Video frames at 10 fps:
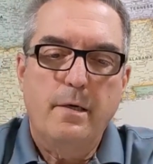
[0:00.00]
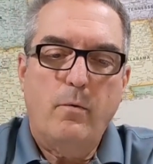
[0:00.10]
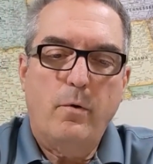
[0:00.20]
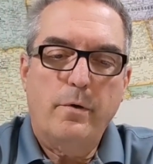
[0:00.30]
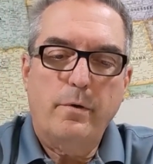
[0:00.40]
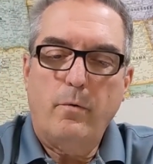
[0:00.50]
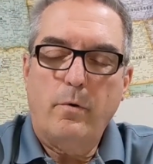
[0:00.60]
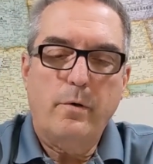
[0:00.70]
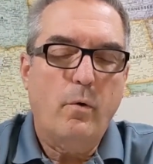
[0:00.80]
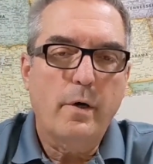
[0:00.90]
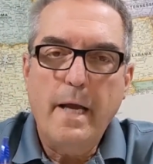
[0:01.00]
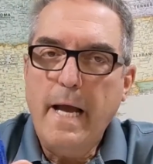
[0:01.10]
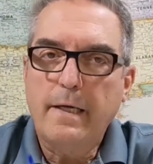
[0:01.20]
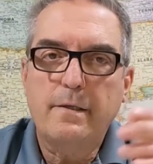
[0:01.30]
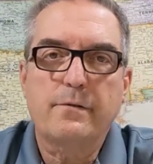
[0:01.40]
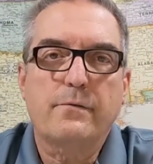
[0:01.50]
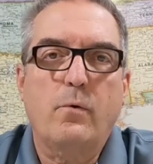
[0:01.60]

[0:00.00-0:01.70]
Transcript: or hex